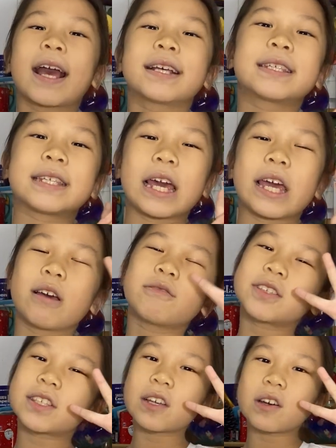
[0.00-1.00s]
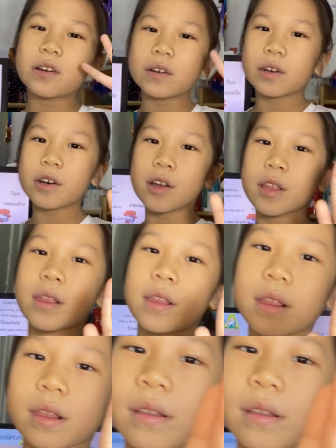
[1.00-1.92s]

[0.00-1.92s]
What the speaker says: See you soon.